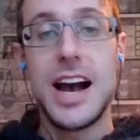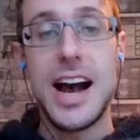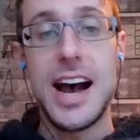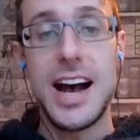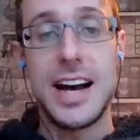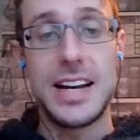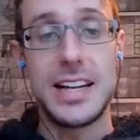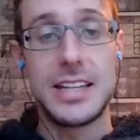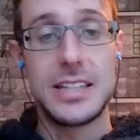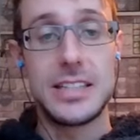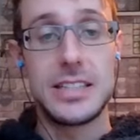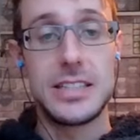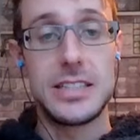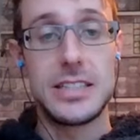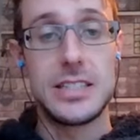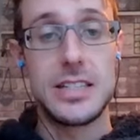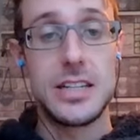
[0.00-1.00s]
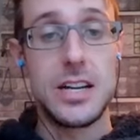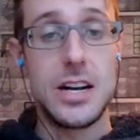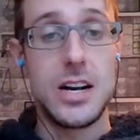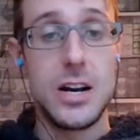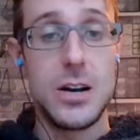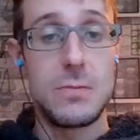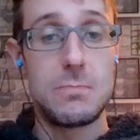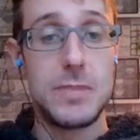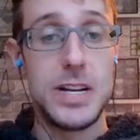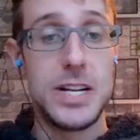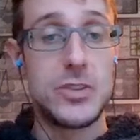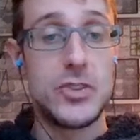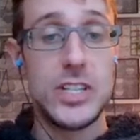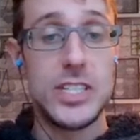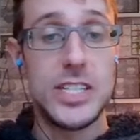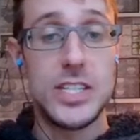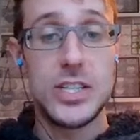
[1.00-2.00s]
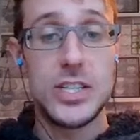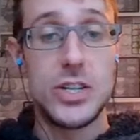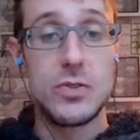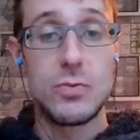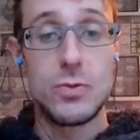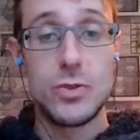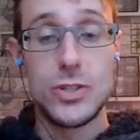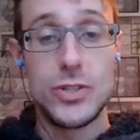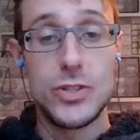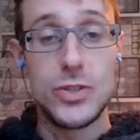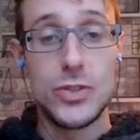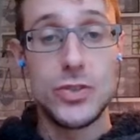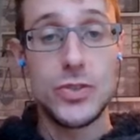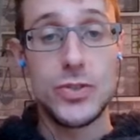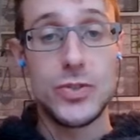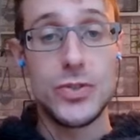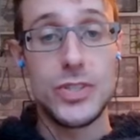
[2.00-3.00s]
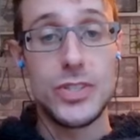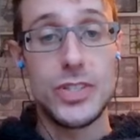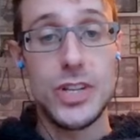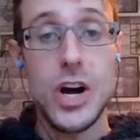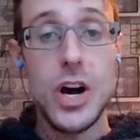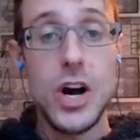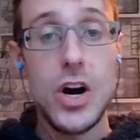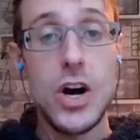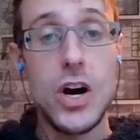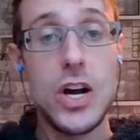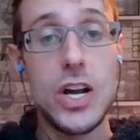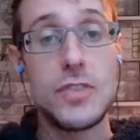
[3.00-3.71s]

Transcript: and interested to know what your thoughts are.